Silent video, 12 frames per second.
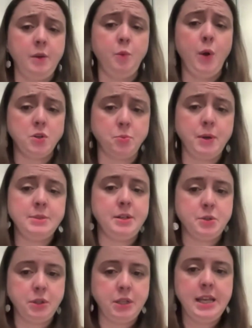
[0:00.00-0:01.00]
And I think wage
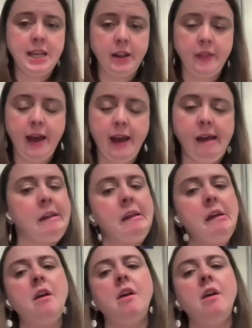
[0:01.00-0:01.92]
replacement is really key to that.